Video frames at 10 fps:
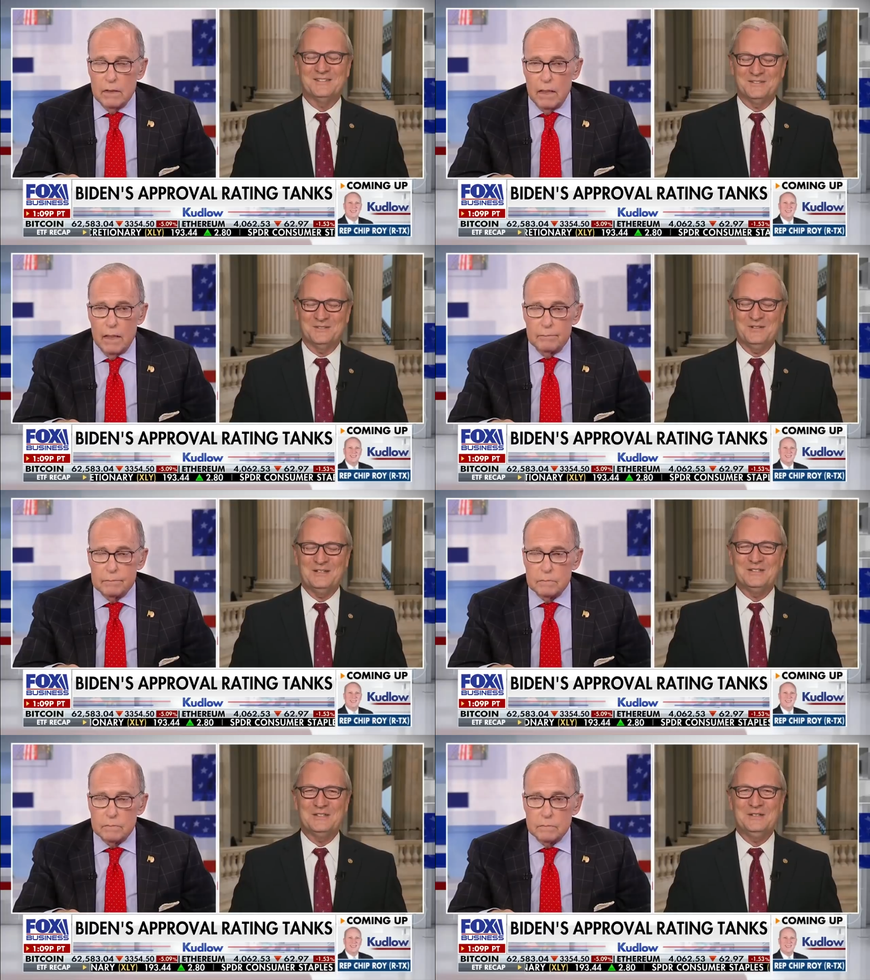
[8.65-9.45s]
Speaker 1: Um,
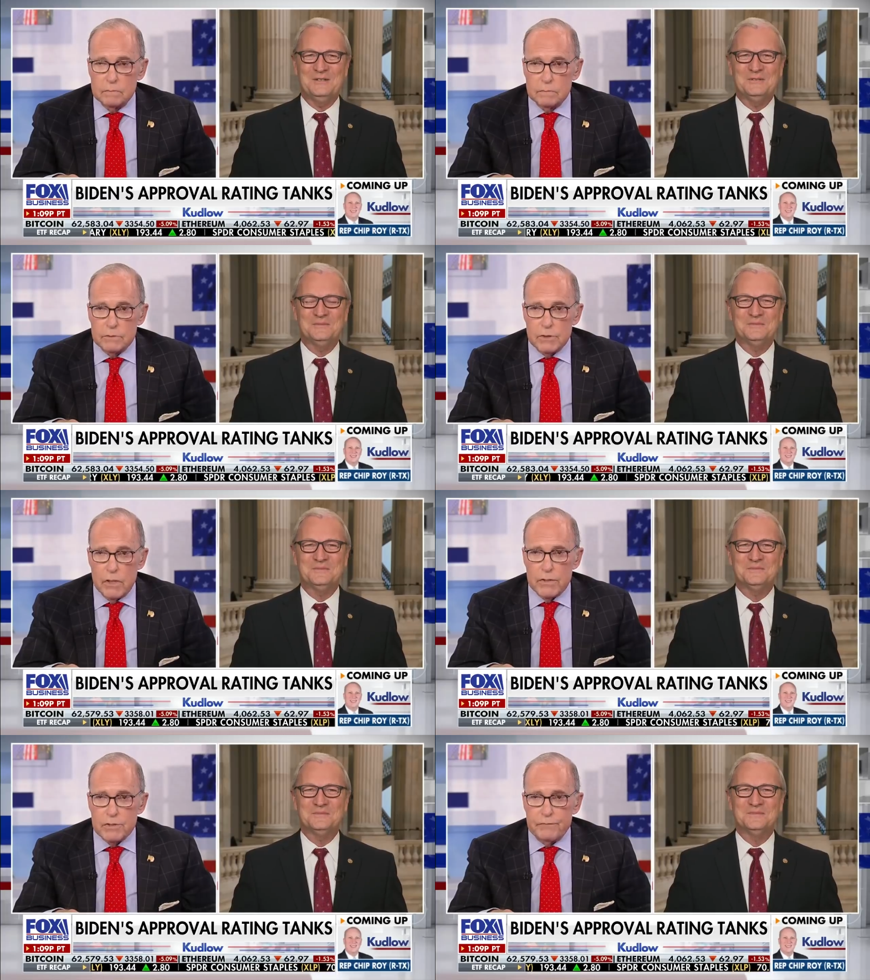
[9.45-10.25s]
great to see you.
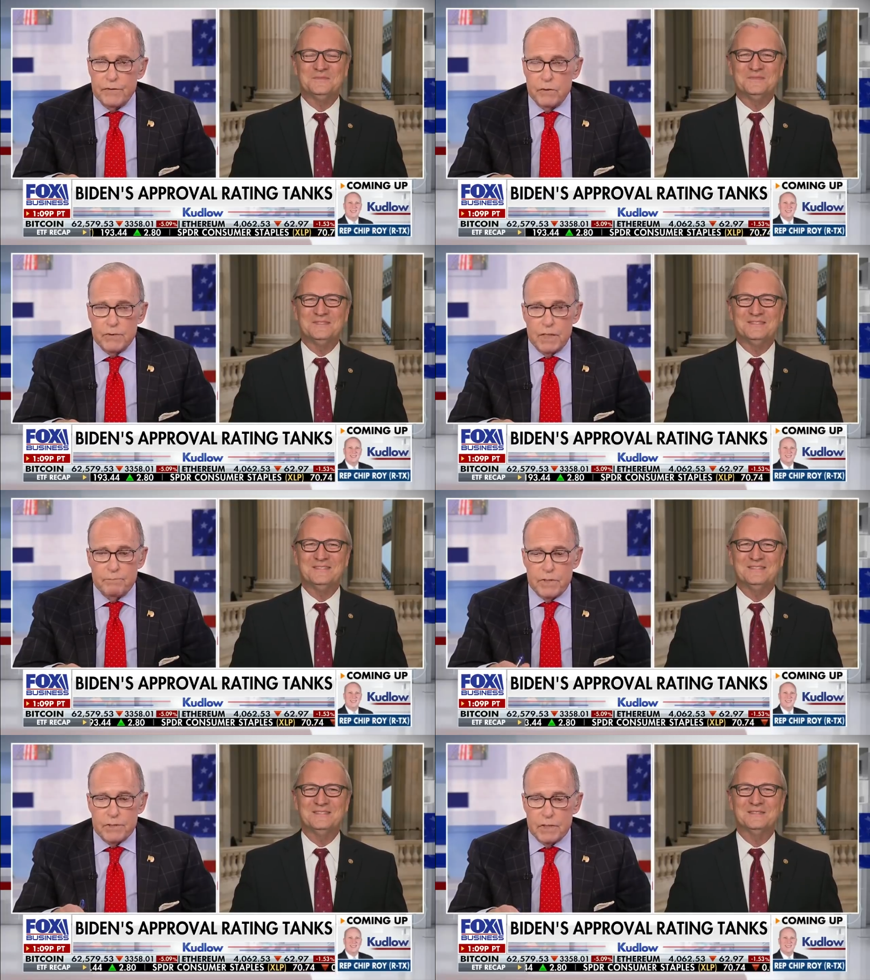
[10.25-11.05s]
So there's a few
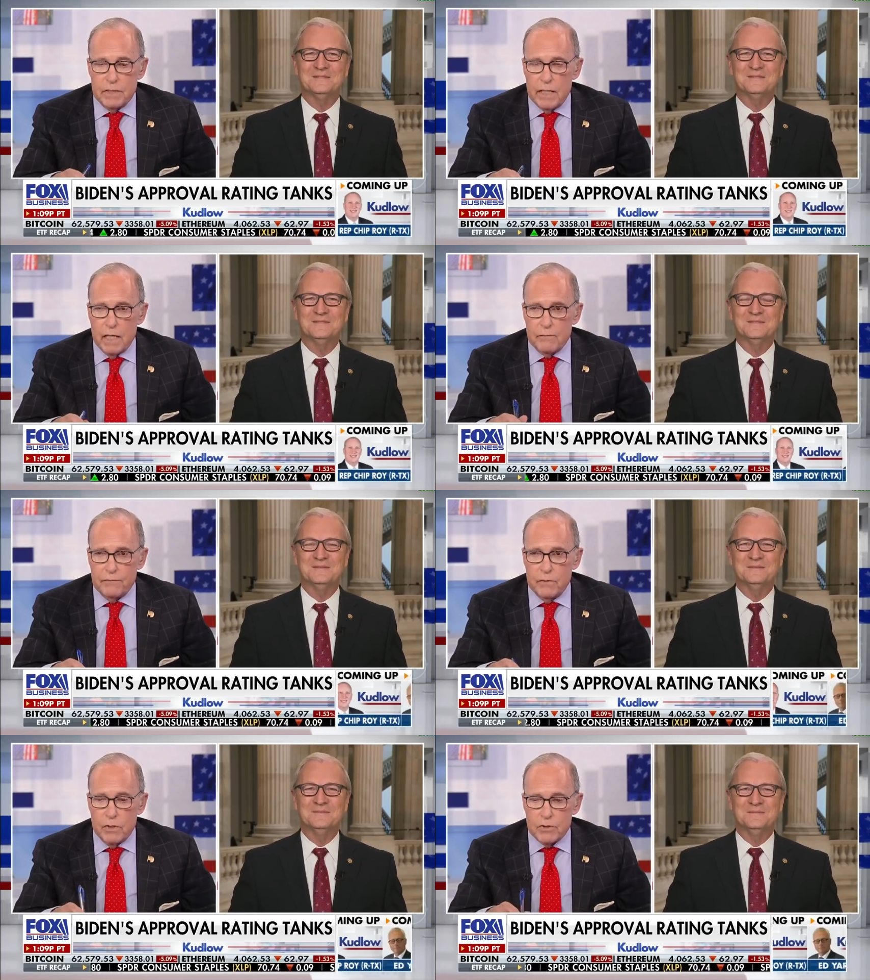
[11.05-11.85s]
tidbits in the air, a
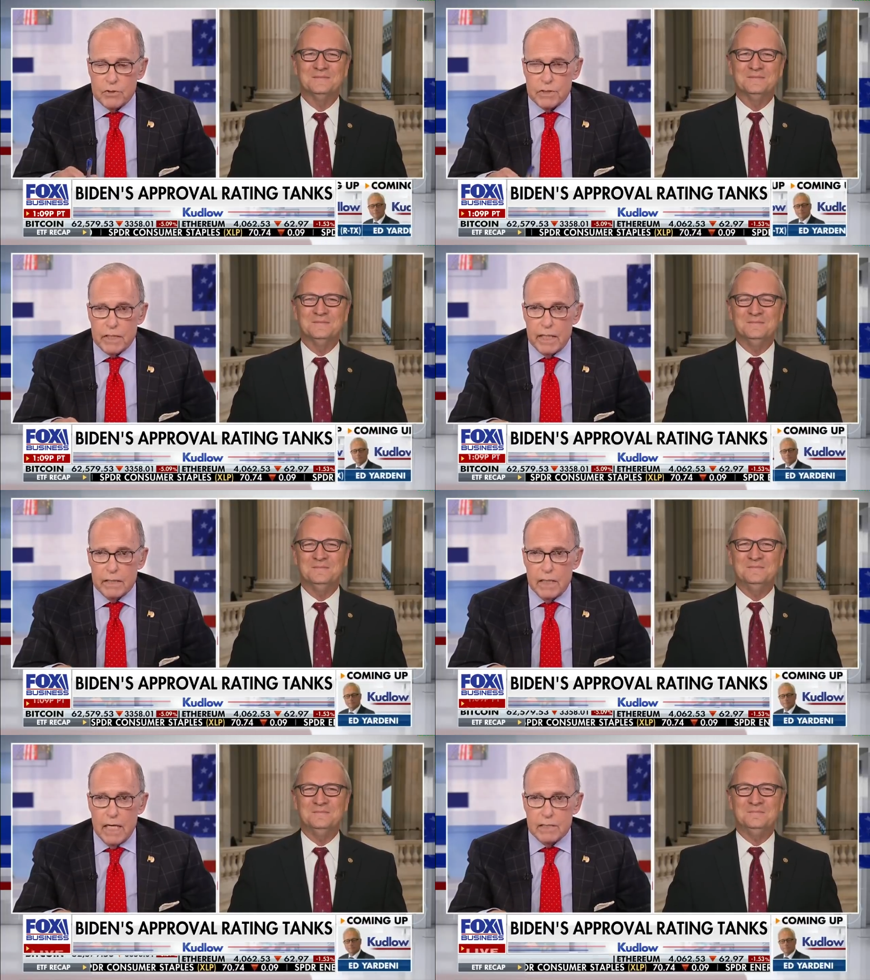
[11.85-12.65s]
few interesting
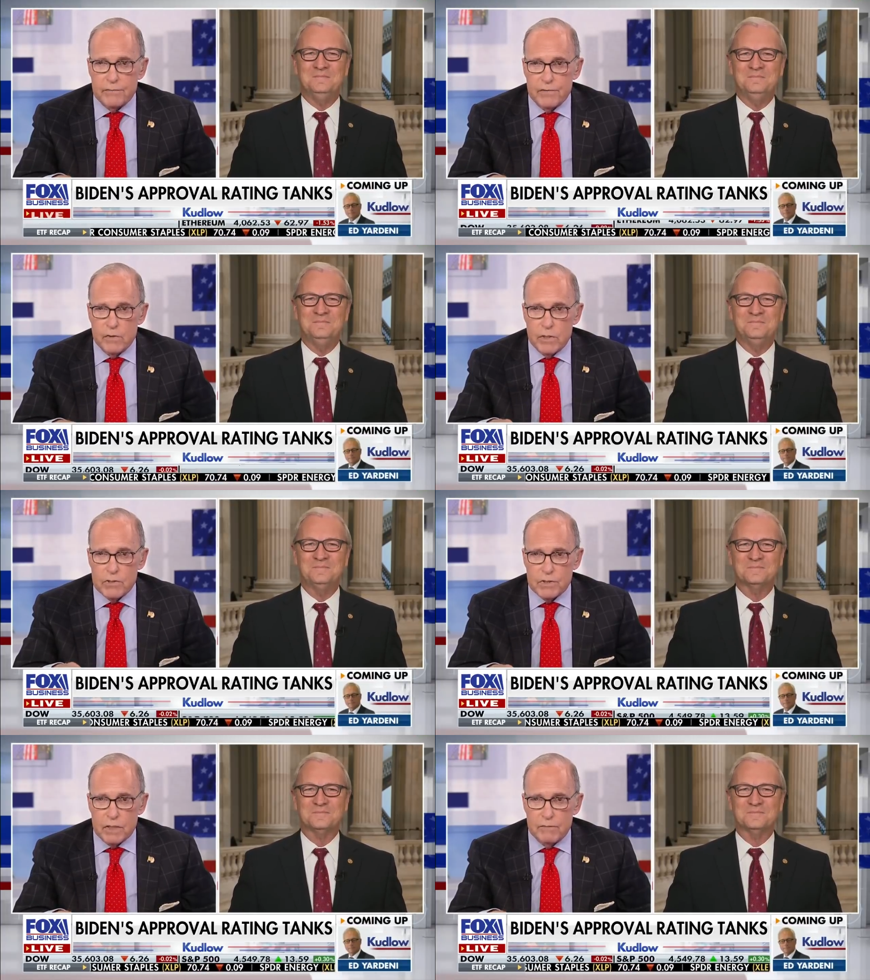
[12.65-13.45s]
headlines, a few
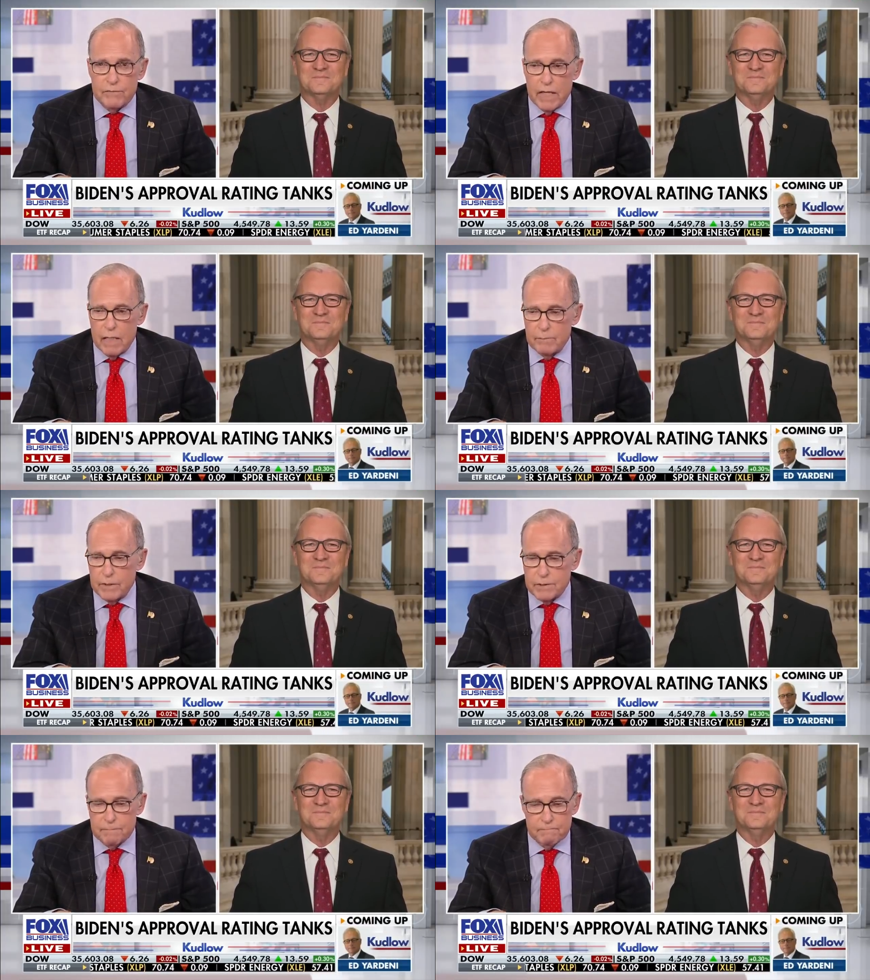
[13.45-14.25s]
interesting
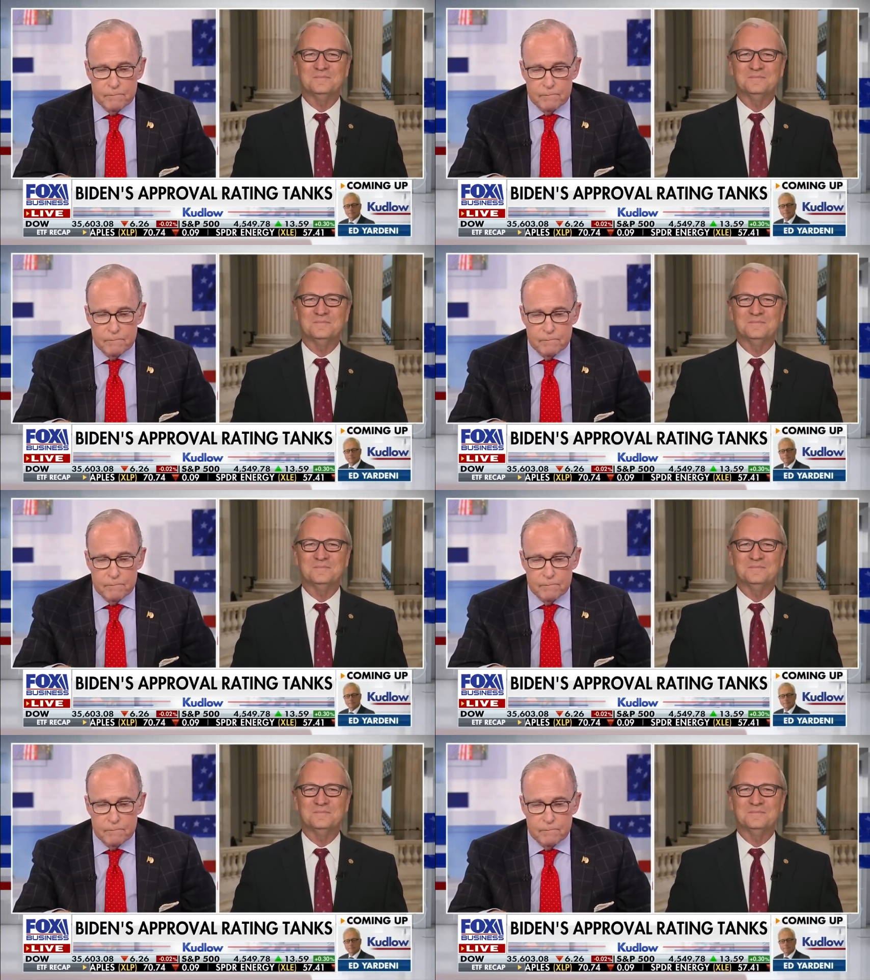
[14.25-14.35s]
developments.